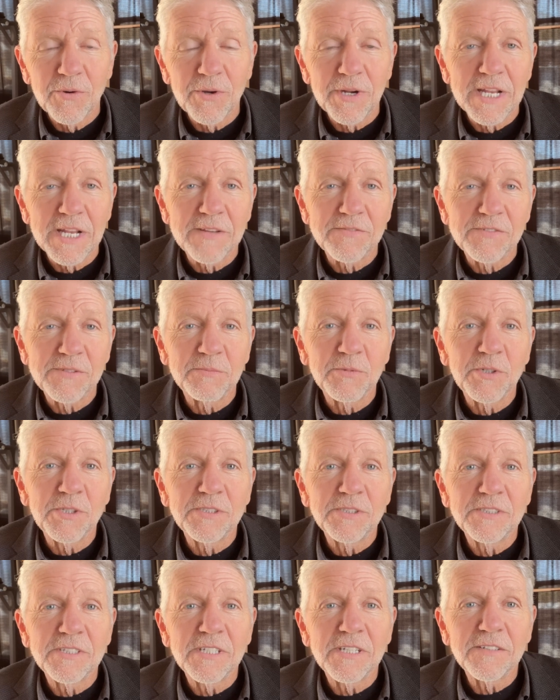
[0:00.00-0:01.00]
going to have some
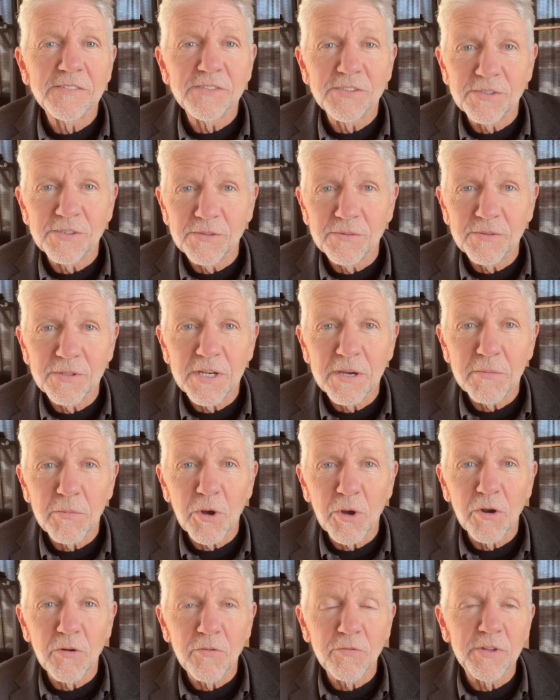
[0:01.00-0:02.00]
good stuff, so come
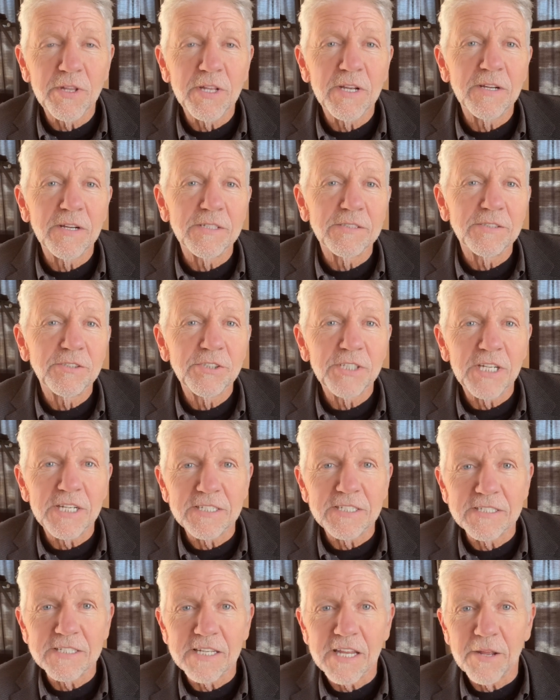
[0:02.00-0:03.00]
on over there and check
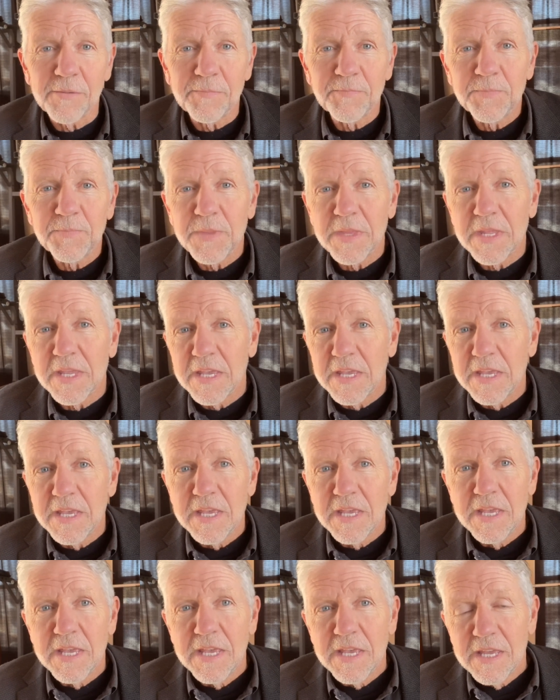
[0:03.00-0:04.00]
us out.
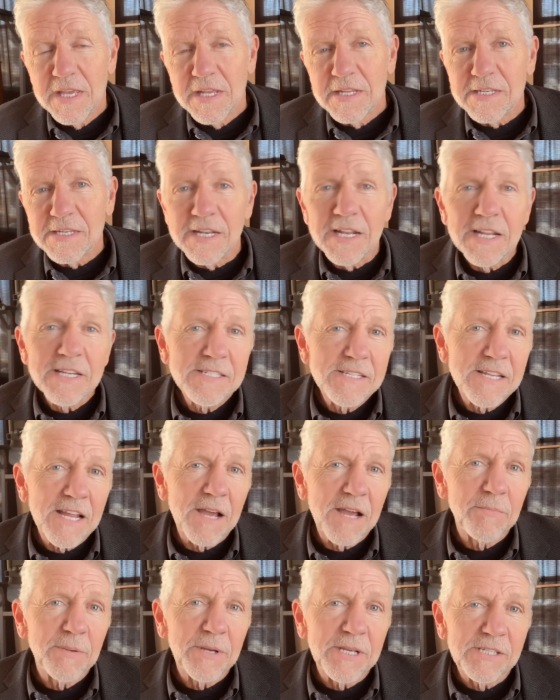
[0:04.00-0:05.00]
Today's
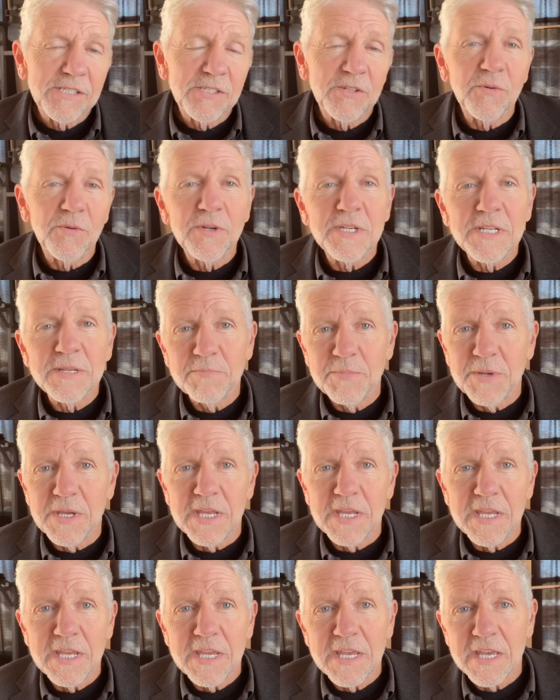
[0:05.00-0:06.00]
topic is going to
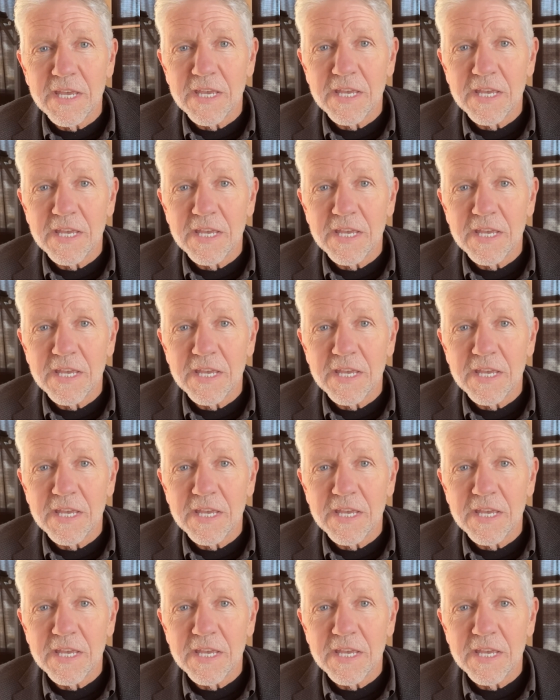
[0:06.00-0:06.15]
be